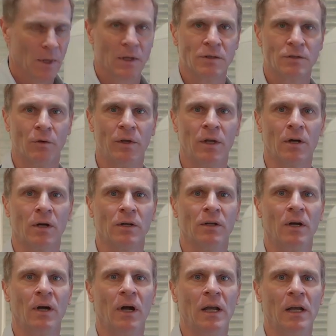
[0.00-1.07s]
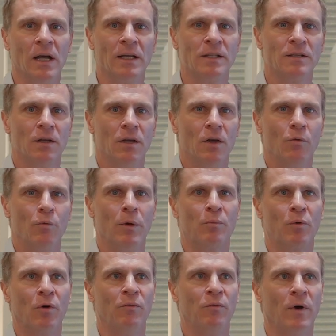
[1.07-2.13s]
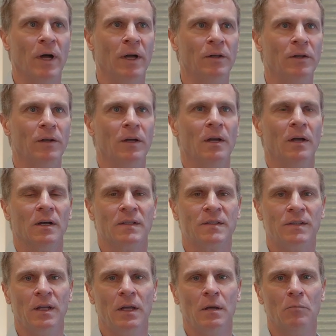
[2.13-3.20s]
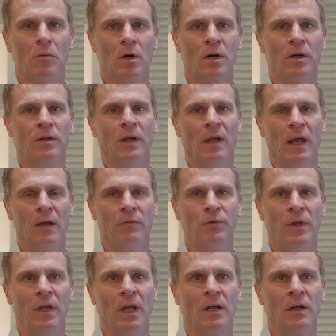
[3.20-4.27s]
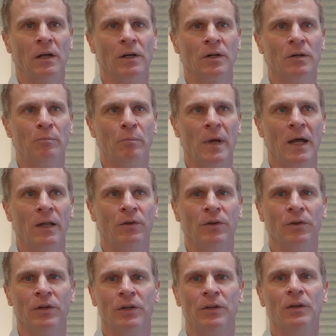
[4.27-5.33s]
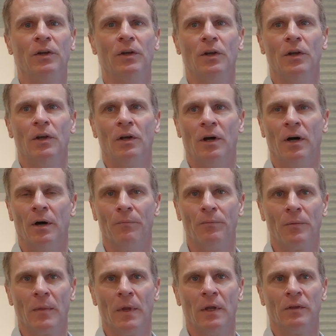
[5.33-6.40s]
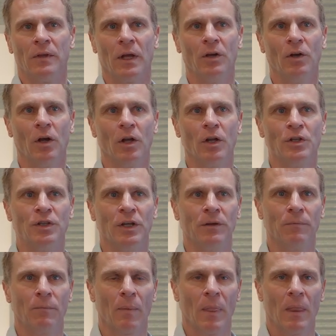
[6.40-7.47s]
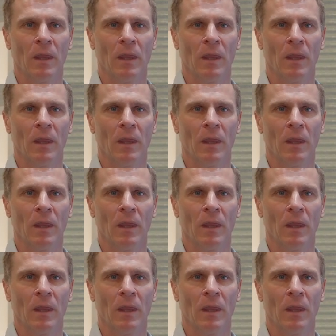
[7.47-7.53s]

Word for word: So here are the highlights. We provide a CE marked, FDA cleared, patented um, technology